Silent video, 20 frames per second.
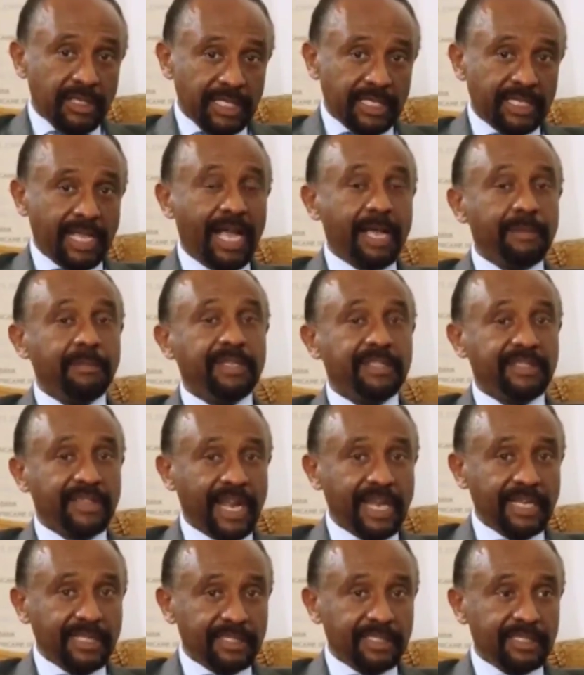the time
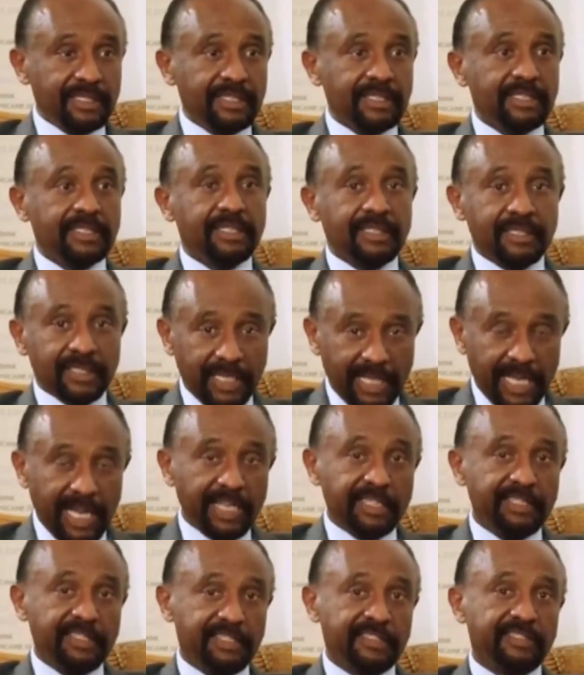is right, the
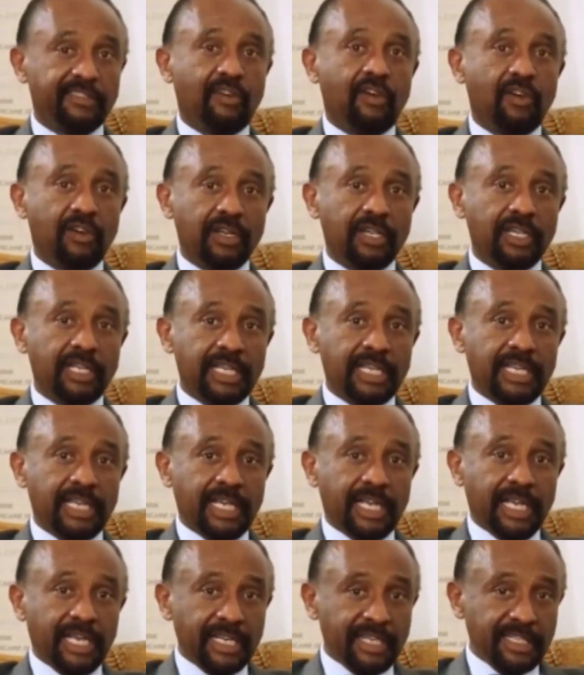case is strong,
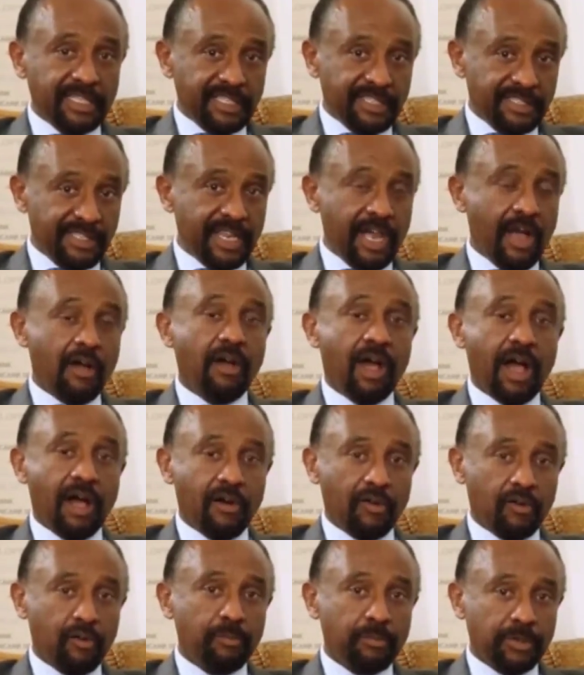and it is now
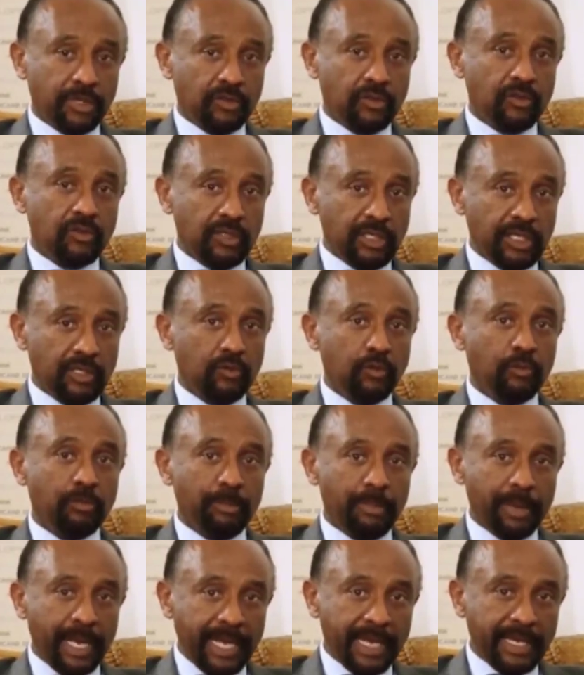our opportunity to
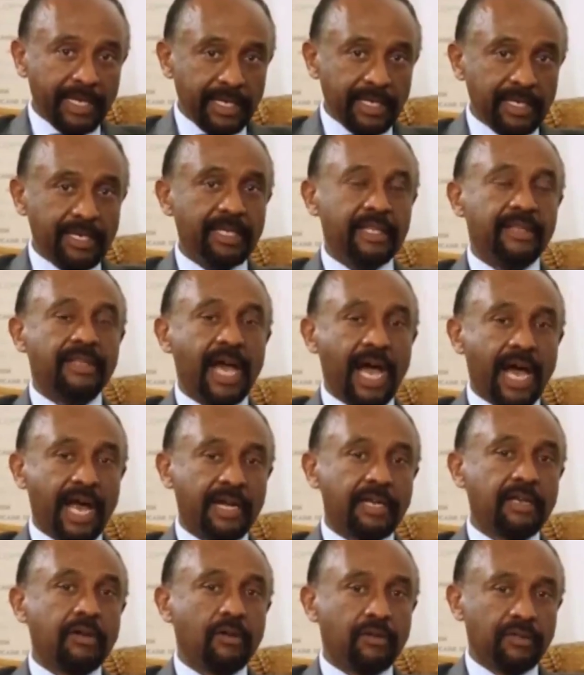bend the
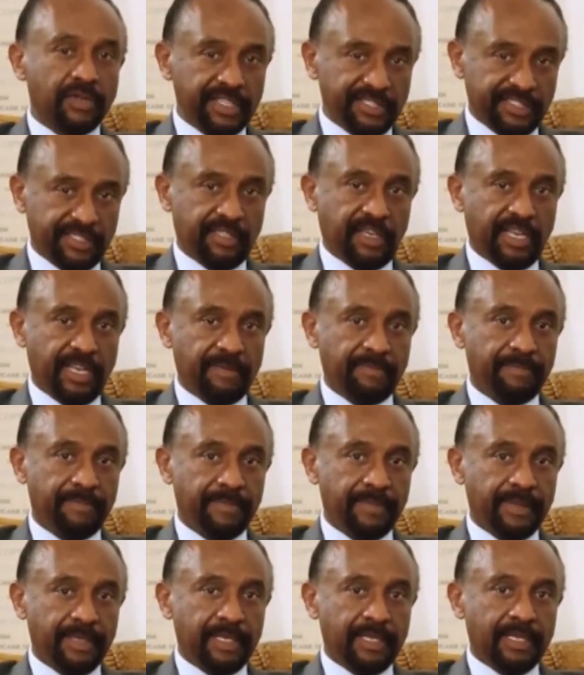arc of history.
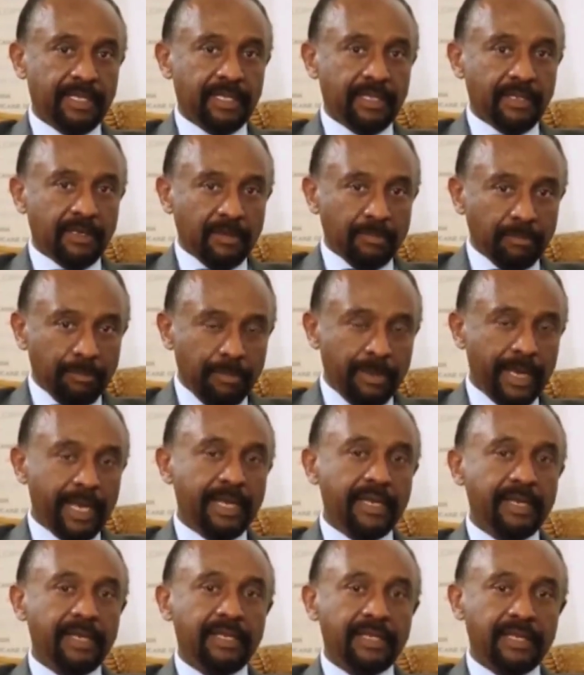
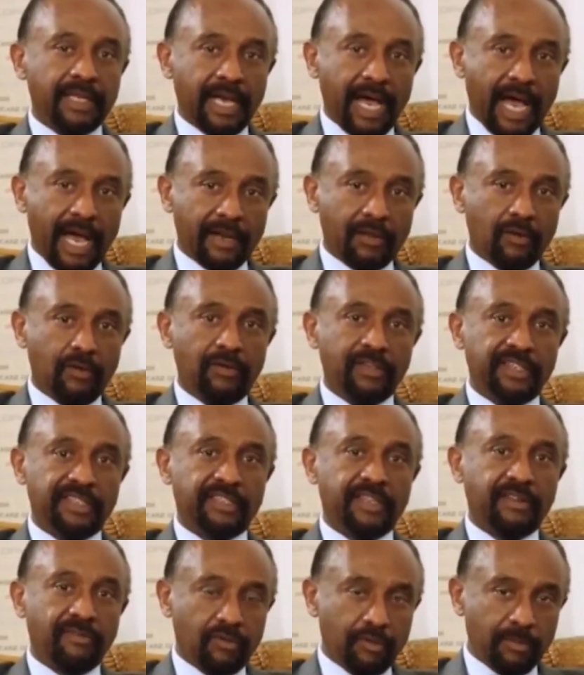Bend the arc of
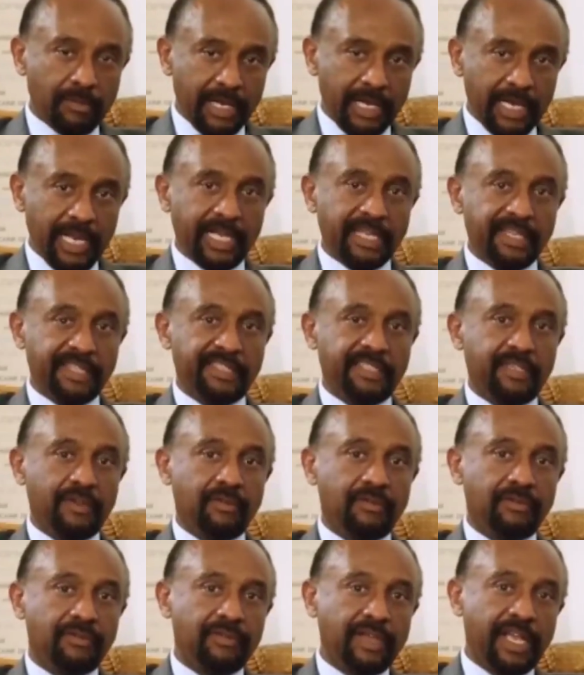history from a
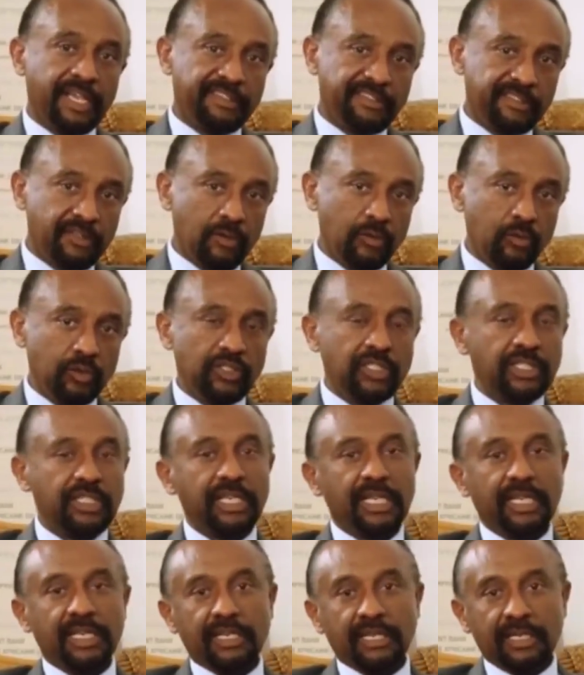legacy of
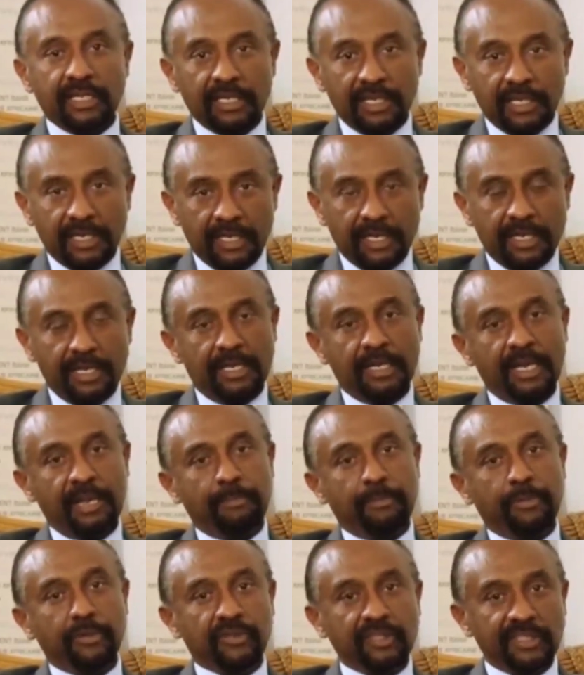exclusion and
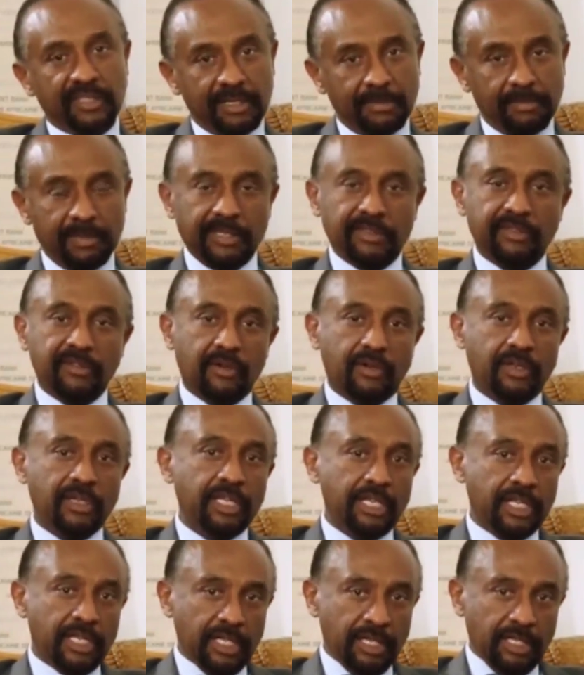nepotism and so on,